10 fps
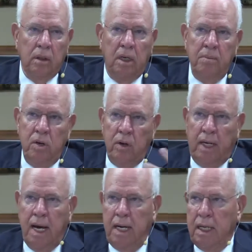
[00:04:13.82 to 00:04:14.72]

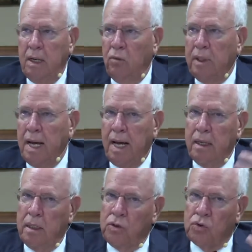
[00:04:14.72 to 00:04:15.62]
communicating it
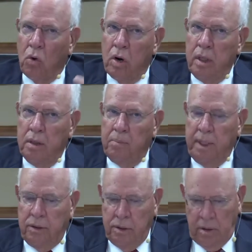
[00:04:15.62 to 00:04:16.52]
without distorting the
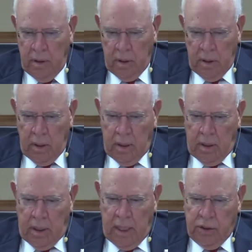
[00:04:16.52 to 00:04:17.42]
picture.
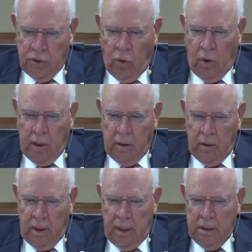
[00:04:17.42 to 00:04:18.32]

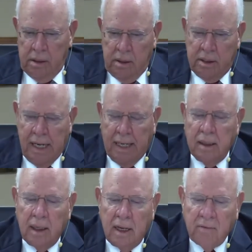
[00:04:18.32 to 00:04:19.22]
Historical is the
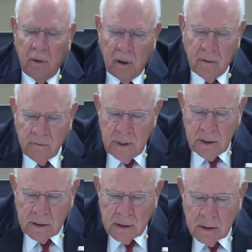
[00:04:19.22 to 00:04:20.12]
second level of
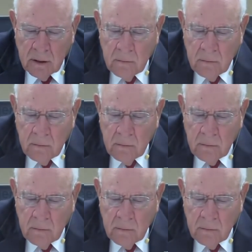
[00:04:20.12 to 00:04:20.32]
these uh,